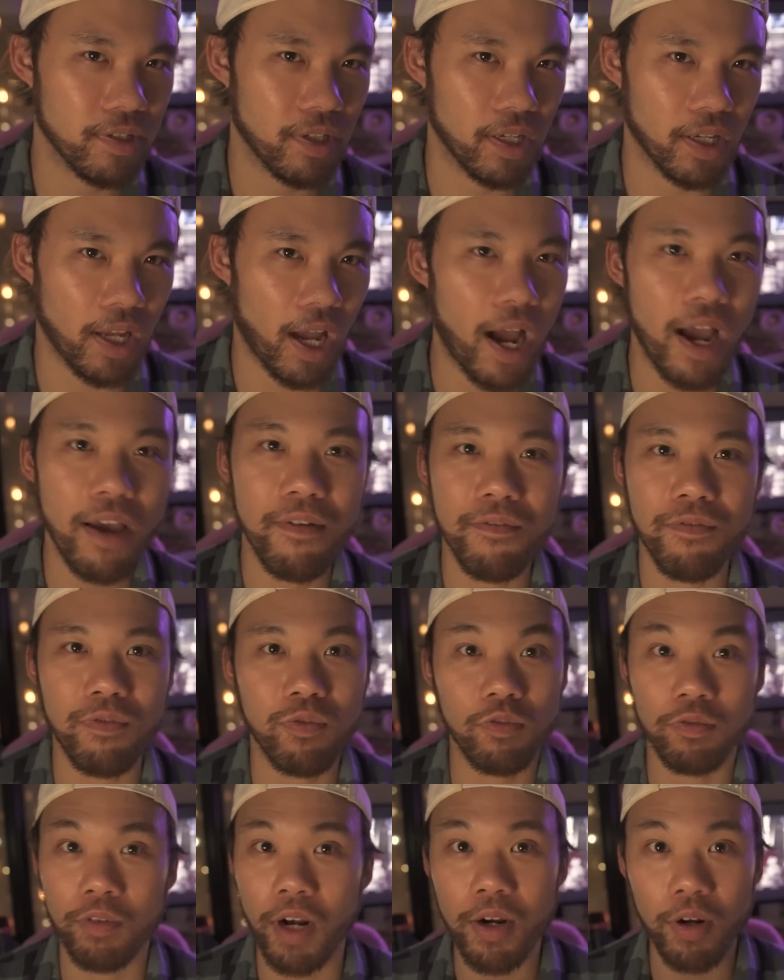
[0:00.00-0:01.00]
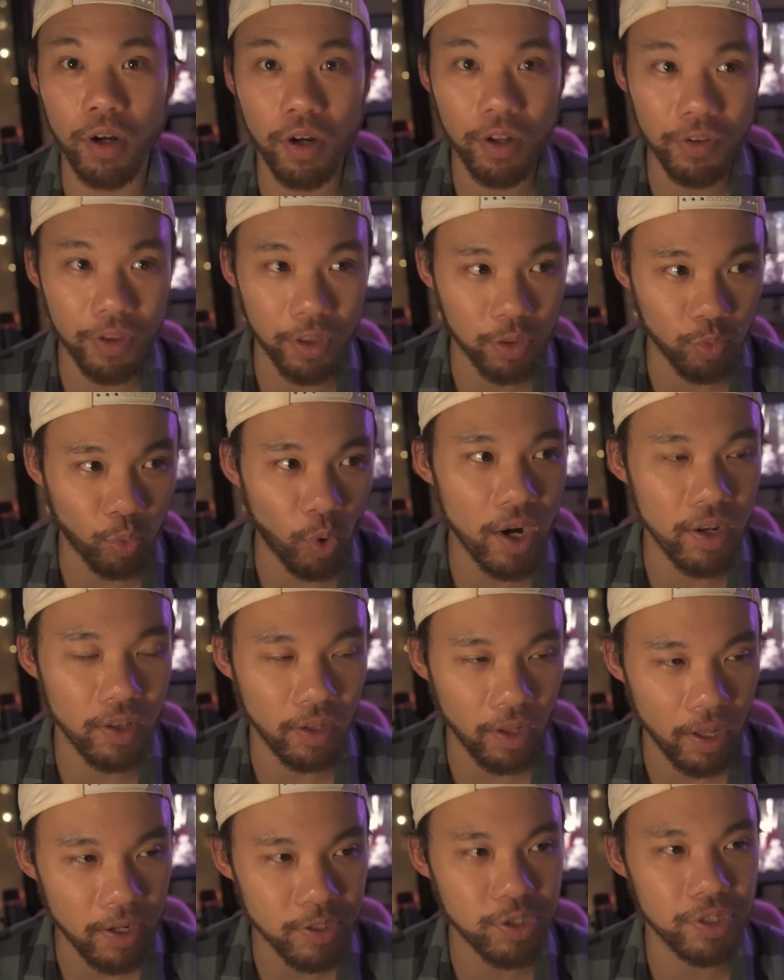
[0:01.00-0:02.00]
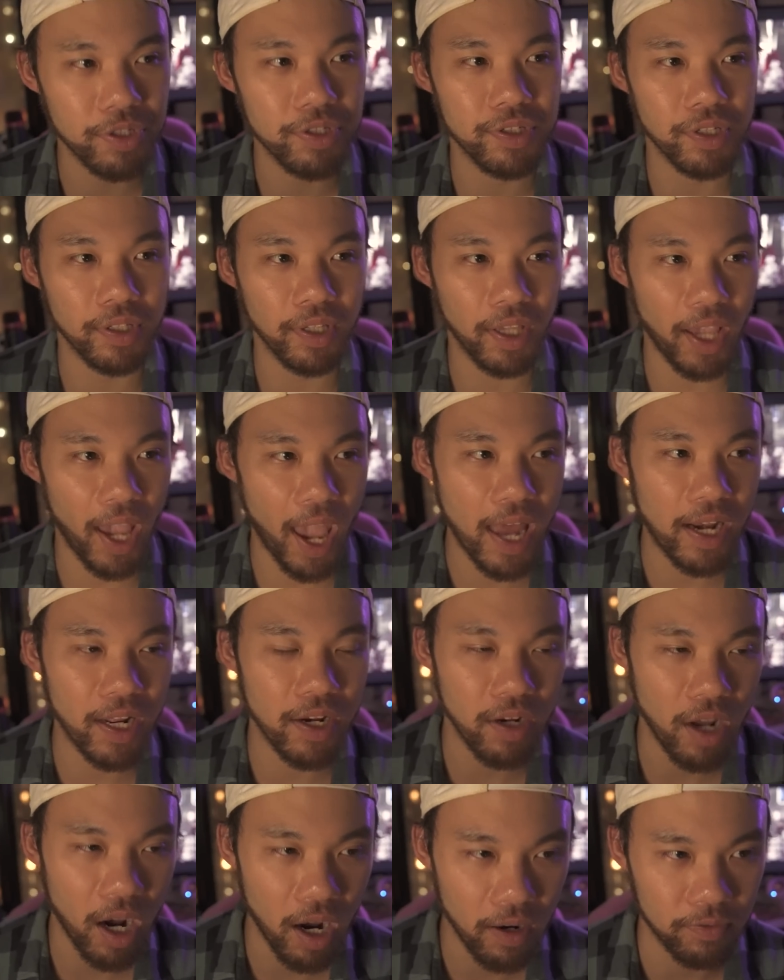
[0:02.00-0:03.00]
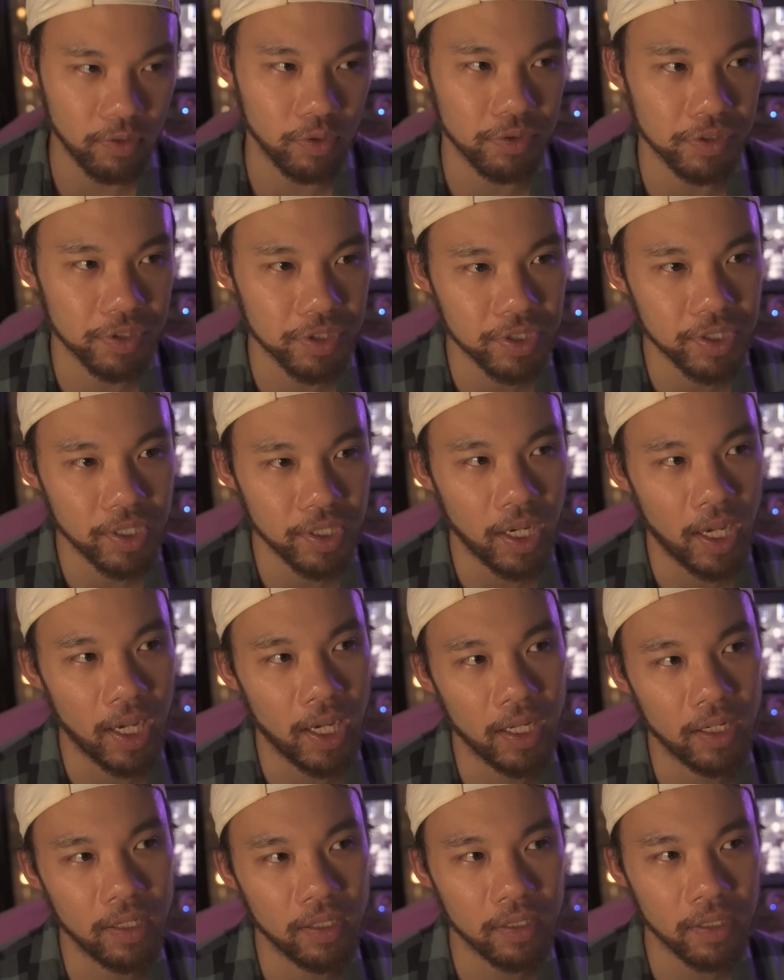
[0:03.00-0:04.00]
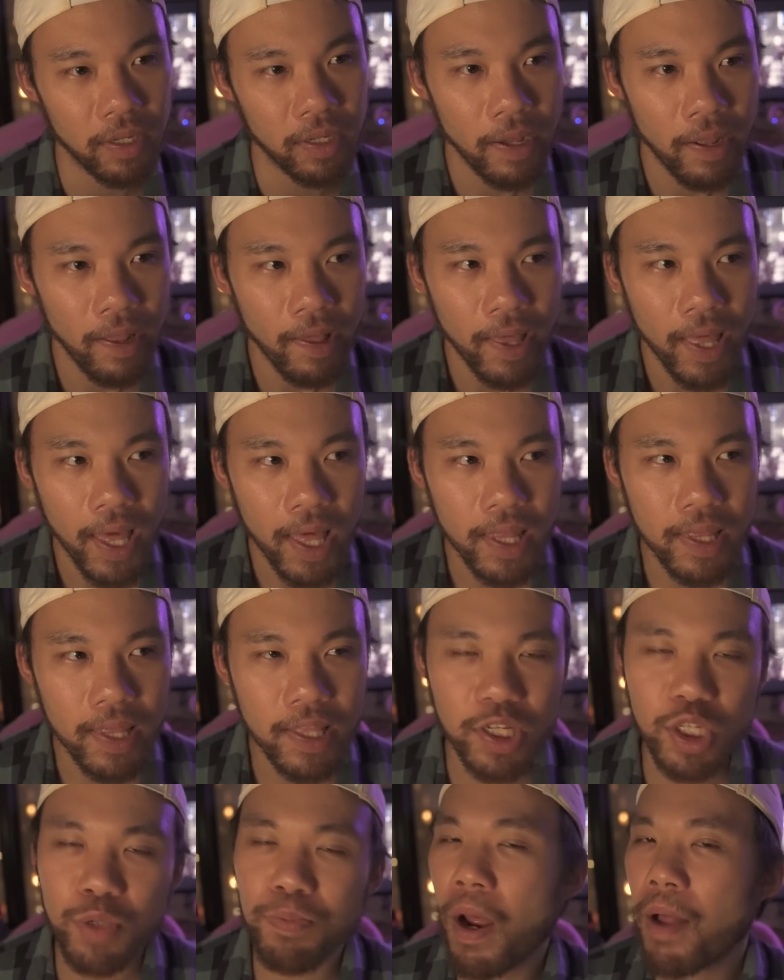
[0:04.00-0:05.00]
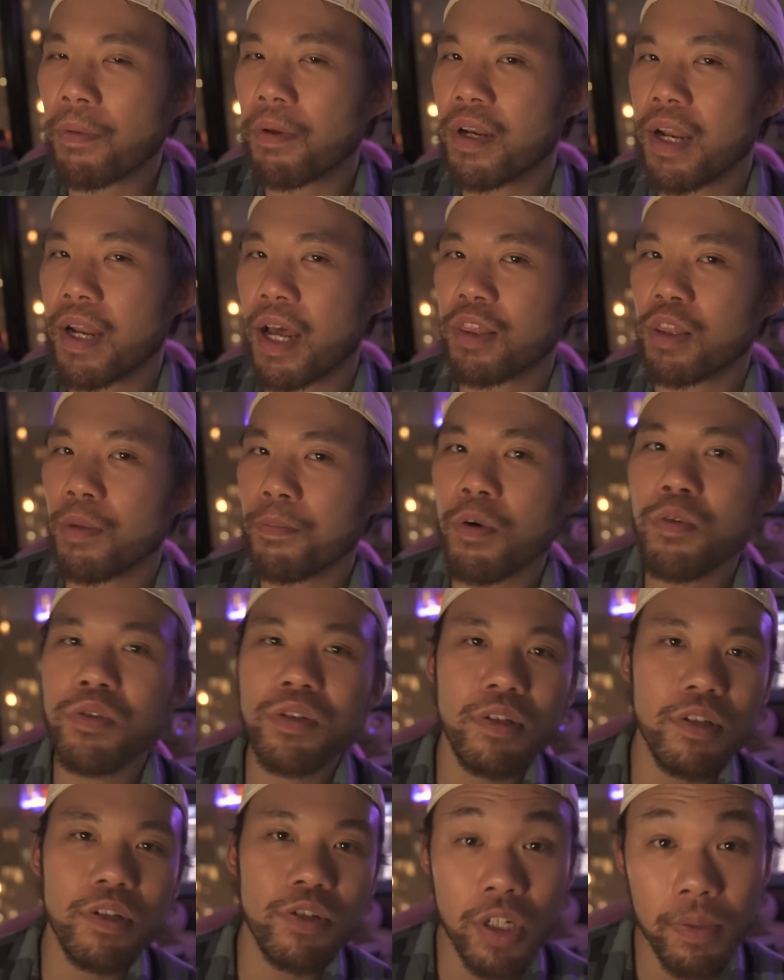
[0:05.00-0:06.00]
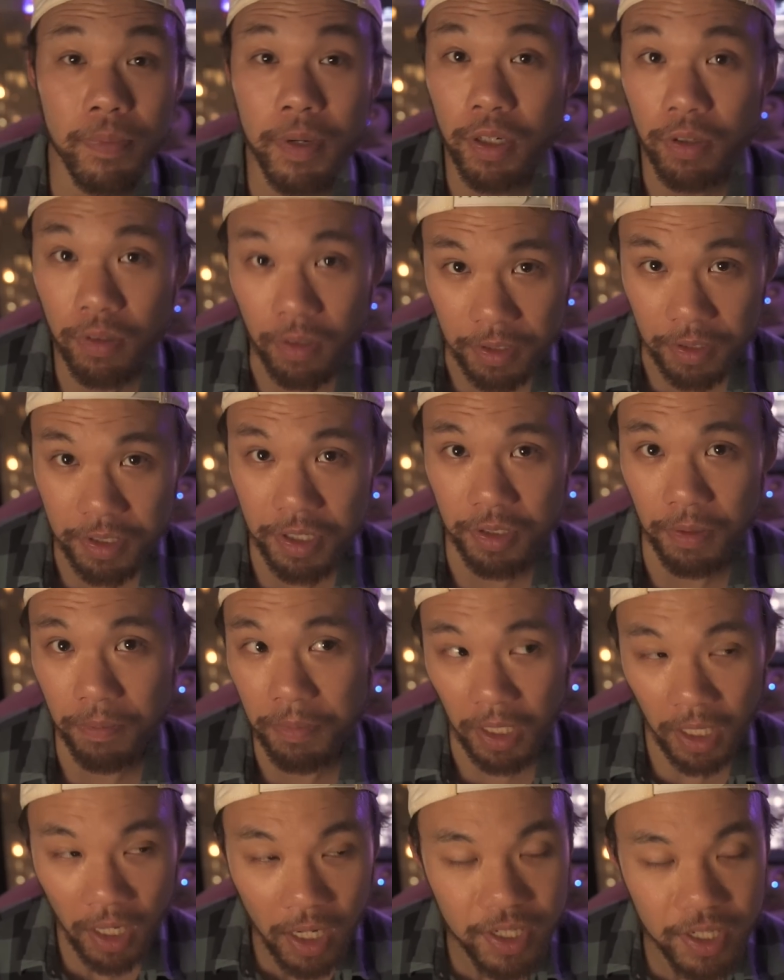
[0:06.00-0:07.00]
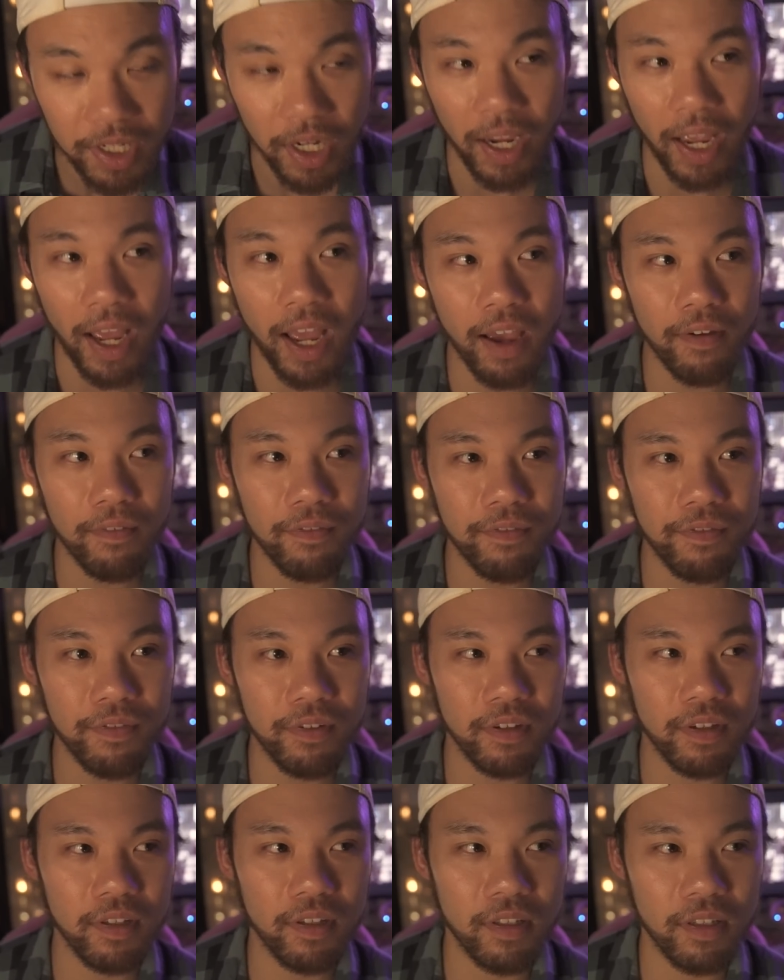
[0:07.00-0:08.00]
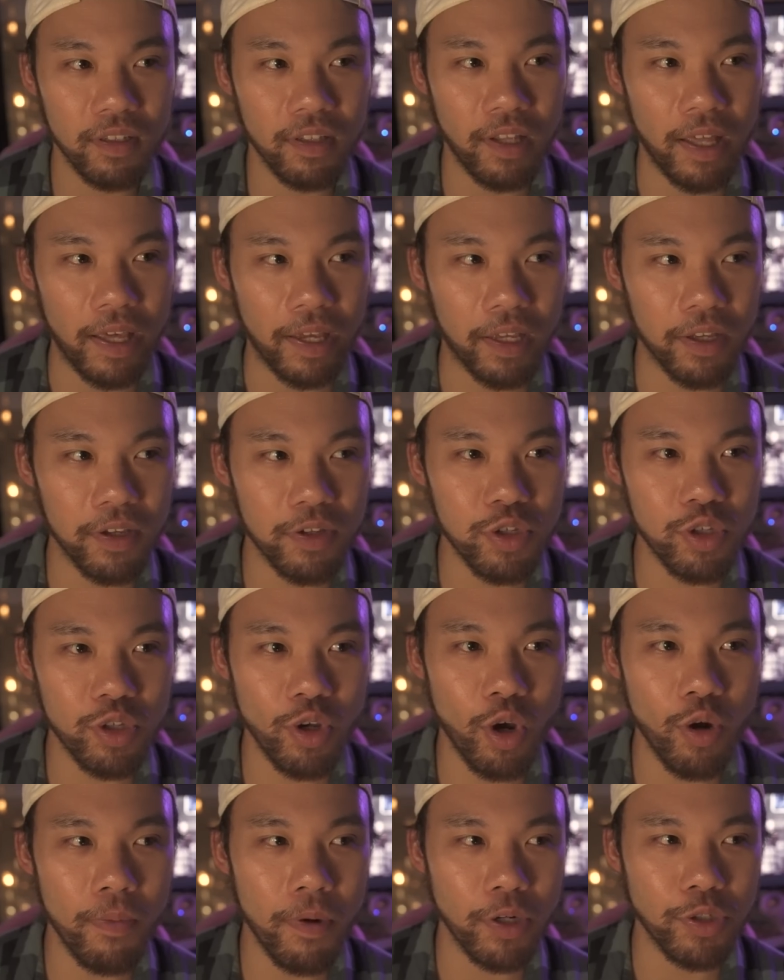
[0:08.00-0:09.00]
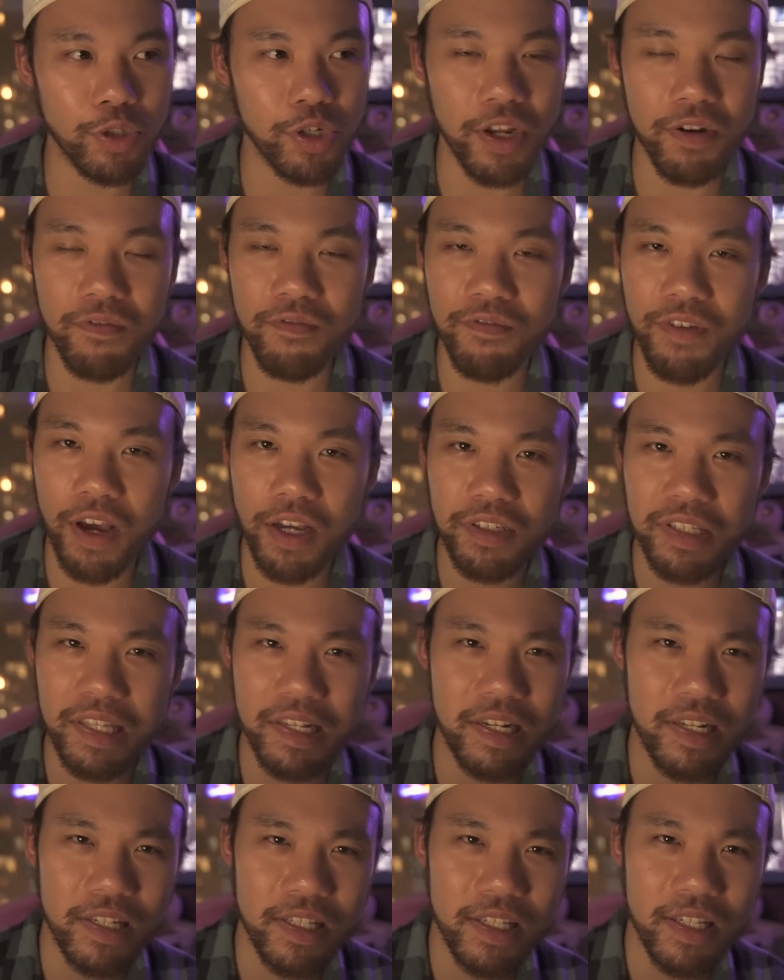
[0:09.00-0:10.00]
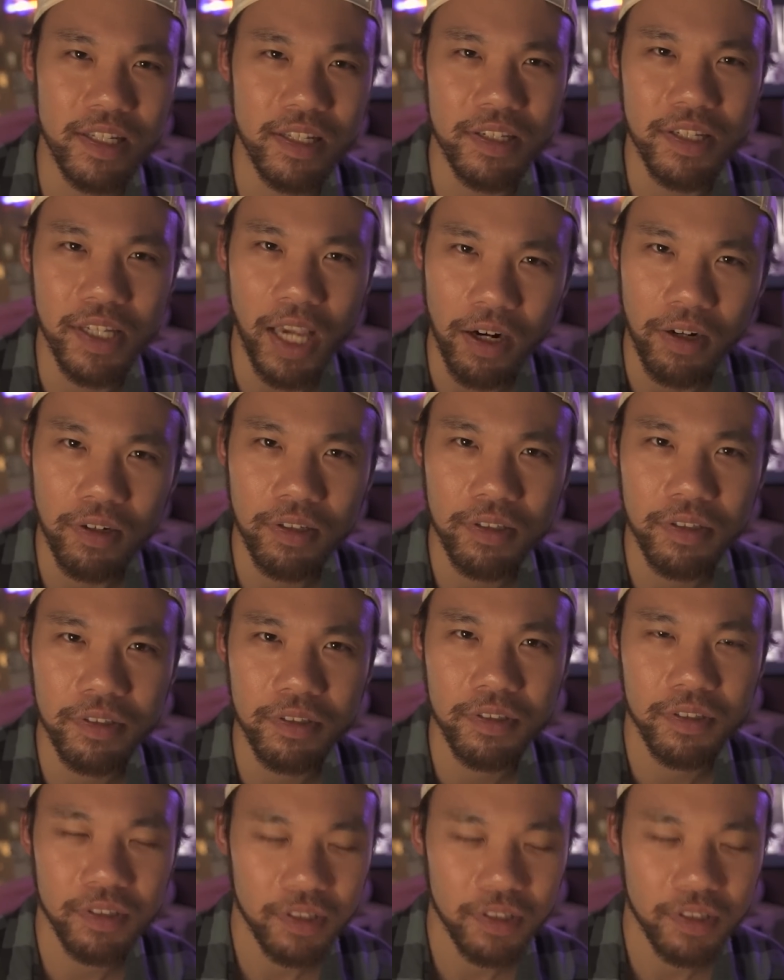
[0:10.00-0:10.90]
Like, I've read all the Thrawn Legends and canon novels, and this is probably not the most legitimate criticism because I have like so much invested into this character.